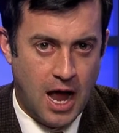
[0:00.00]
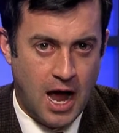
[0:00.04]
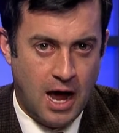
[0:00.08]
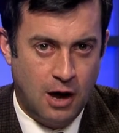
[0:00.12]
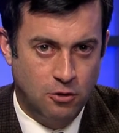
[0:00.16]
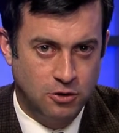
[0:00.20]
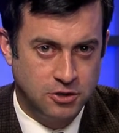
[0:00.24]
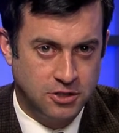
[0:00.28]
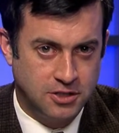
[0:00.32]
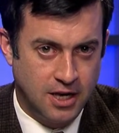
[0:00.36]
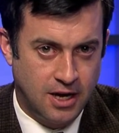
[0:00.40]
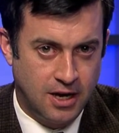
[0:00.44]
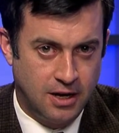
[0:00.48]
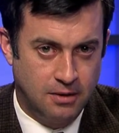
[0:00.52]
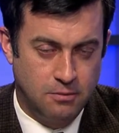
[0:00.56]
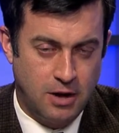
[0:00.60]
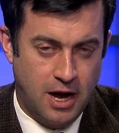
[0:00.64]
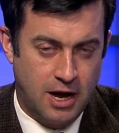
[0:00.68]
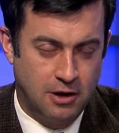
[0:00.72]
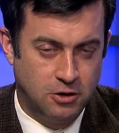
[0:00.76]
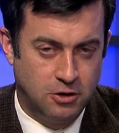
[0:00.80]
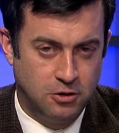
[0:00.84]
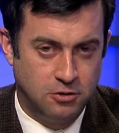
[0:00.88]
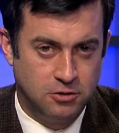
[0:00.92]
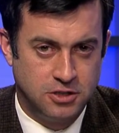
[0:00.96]
How is
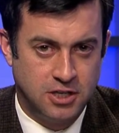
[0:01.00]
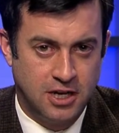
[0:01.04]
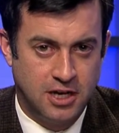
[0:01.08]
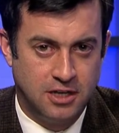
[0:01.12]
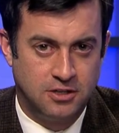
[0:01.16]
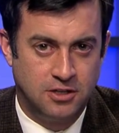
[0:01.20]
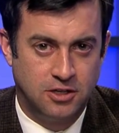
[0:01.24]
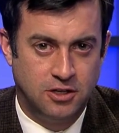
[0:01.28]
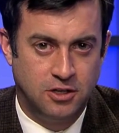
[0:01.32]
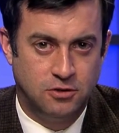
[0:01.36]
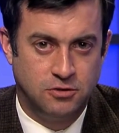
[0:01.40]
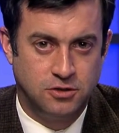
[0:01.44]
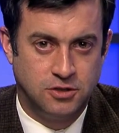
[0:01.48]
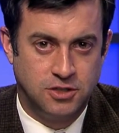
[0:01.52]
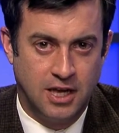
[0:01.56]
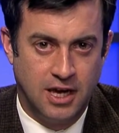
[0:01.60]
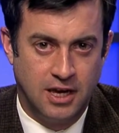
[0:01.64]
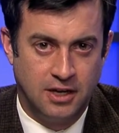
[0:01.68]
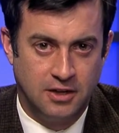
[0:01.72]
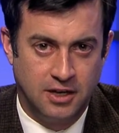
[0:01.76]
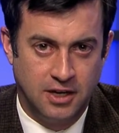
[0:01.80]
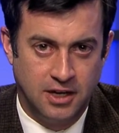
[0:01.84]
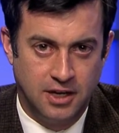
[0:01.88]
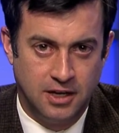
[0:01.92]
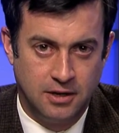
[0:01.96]
that? How do you intend to use
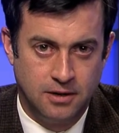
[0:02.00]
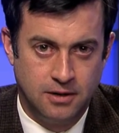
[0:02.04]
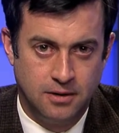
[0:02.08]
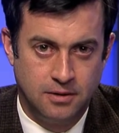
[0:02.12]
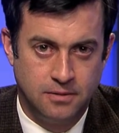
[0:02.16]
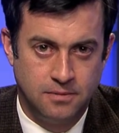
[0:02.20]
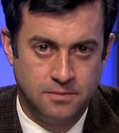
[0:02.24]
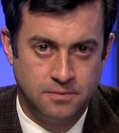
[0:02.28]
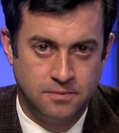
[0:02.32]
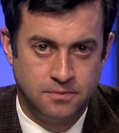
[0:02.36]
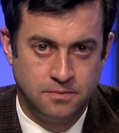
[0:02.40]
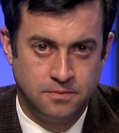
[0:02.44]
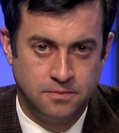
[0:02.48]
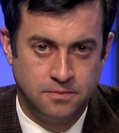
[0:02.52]
that land?